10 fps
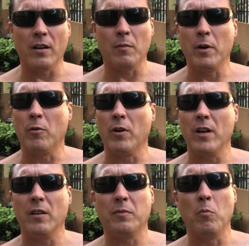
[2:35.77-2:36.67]
I mean, it
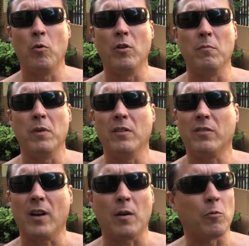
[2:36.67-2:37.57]
rained this morning, but it
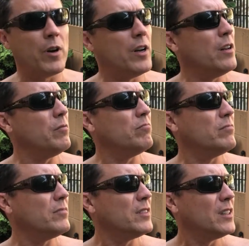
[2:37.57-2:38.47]
stopped raining,
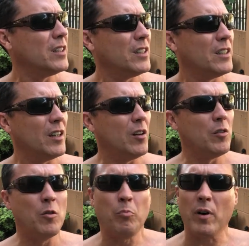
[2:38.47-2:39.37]
I don't
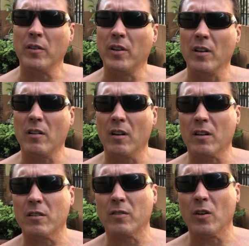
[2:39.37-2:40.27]
know, probably 10
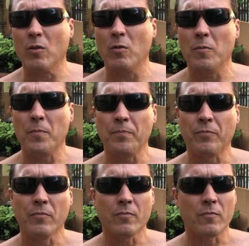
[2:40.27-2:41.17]
o'clock or so.
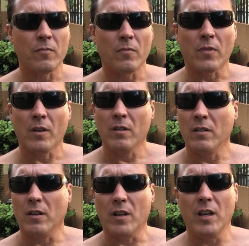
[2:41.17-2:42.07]

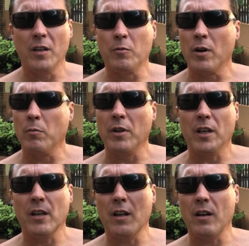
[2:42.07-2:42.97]
The kids were able to
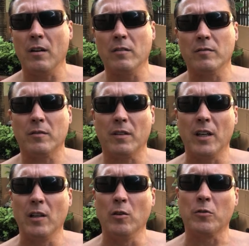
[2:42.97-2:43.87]
get out,
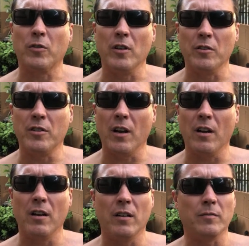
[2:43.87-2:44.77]
get a little
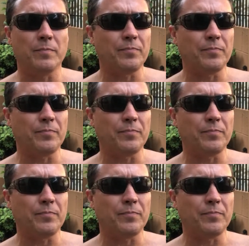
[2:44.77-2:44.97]
sunshine.